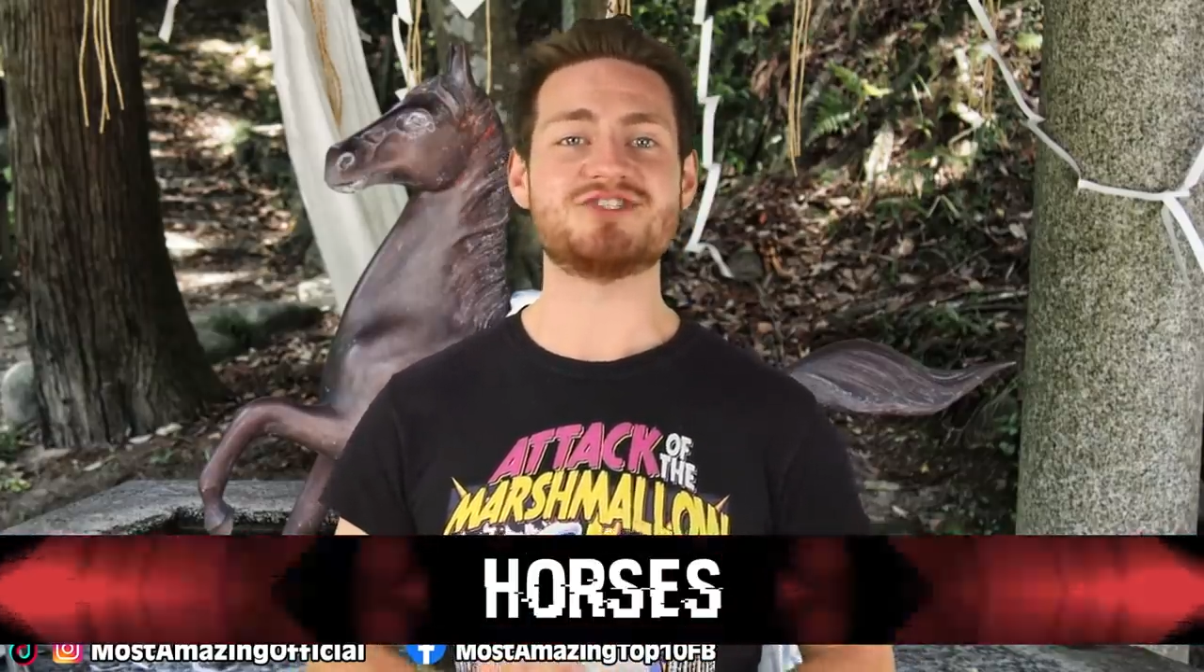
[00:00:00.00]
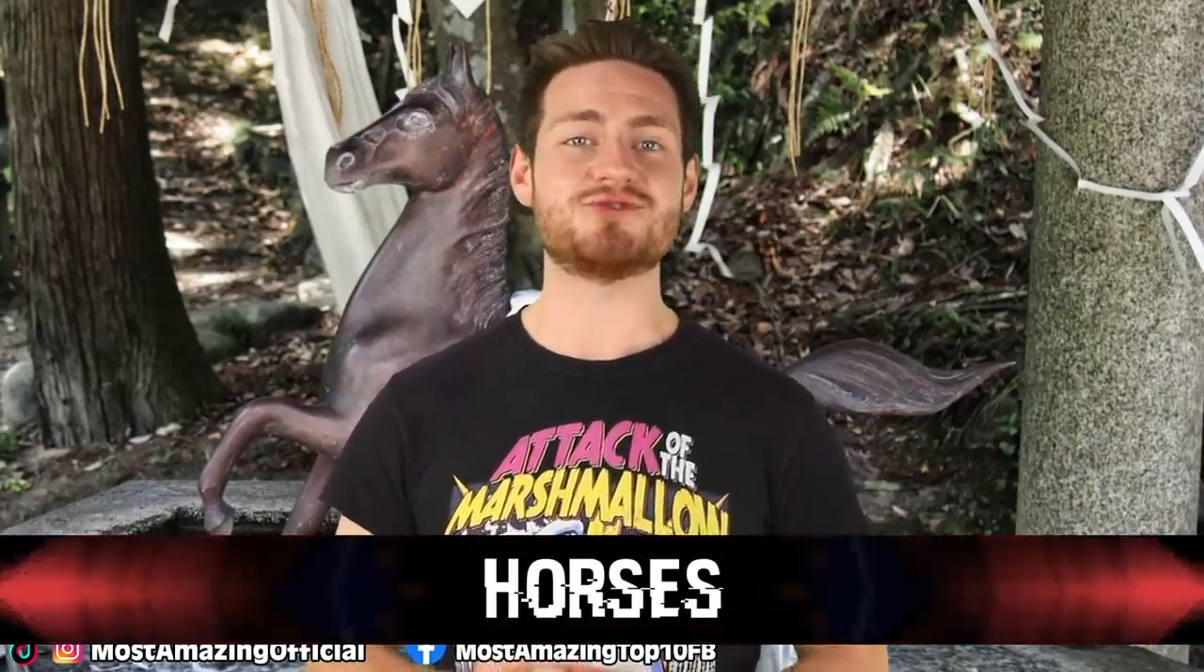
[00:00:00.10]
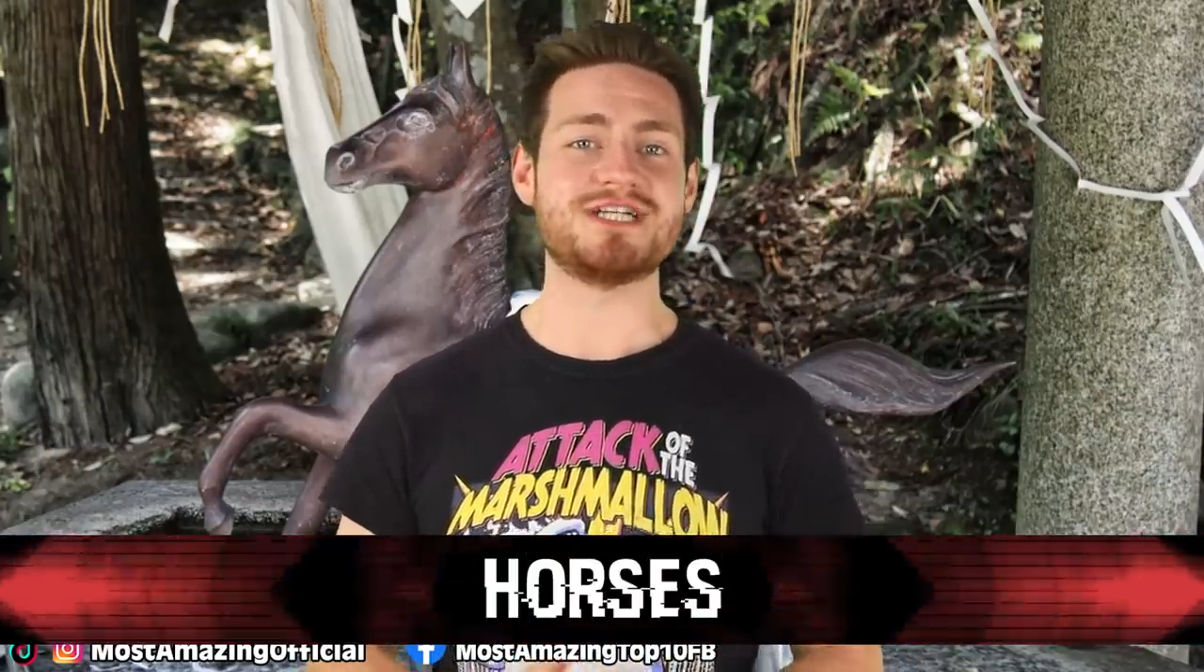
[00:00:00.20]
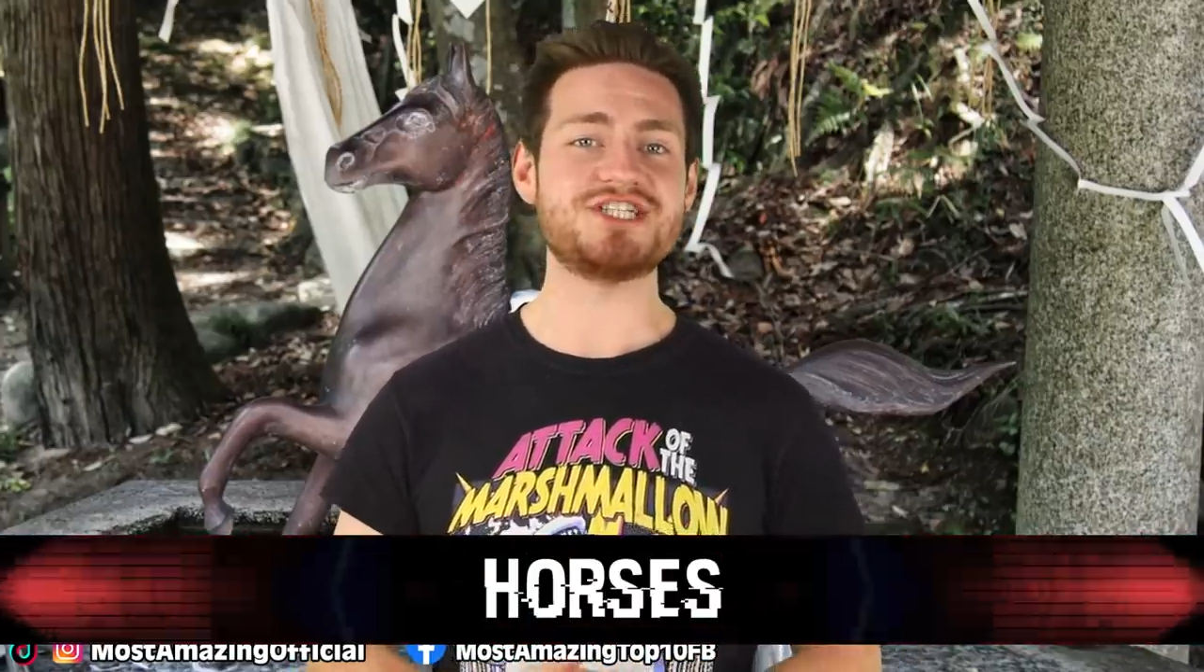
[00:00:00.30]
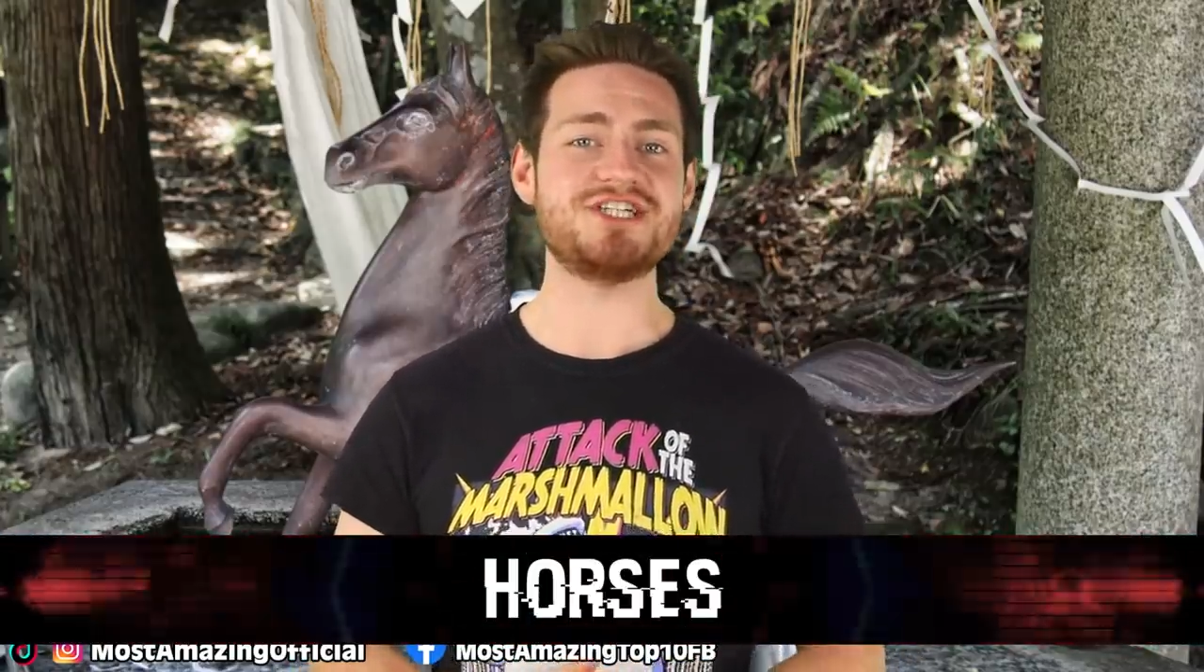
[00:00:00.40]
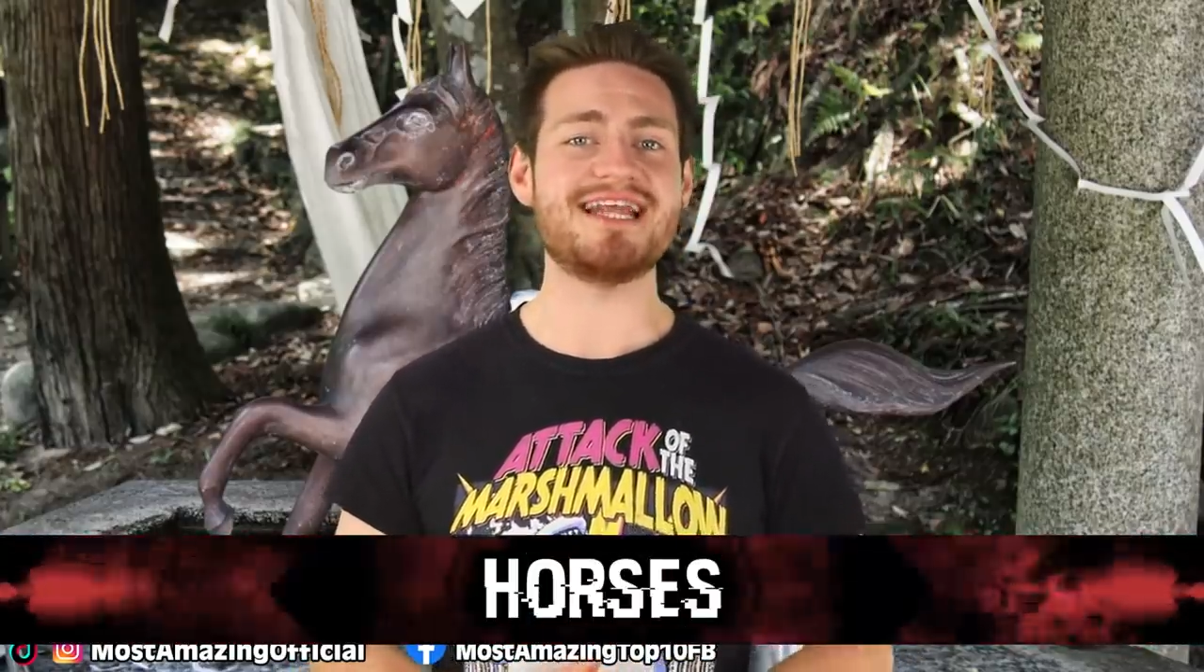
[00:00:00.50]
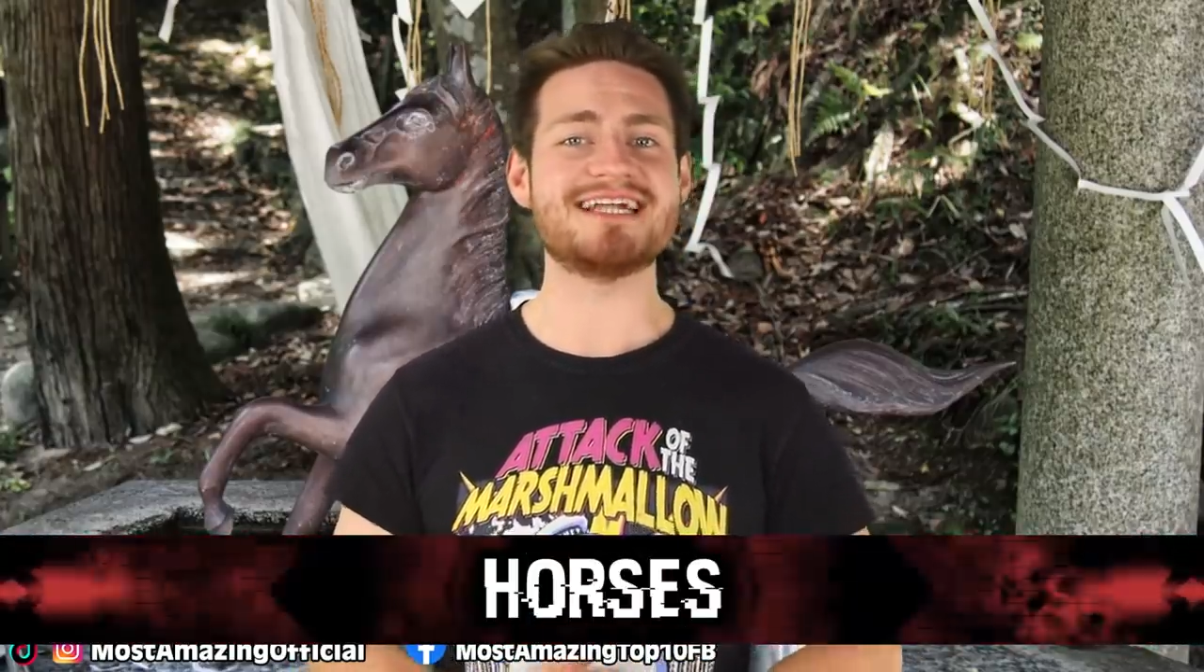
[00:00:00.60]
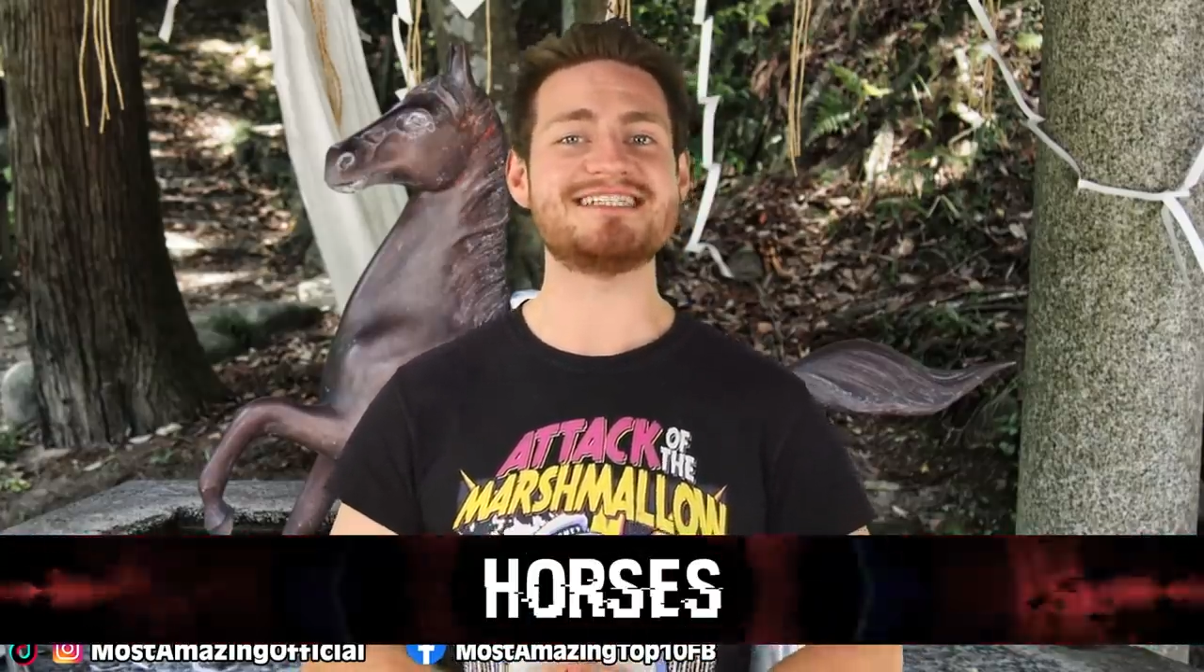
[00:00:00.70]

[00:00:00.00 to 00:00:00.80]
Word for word: a tradition that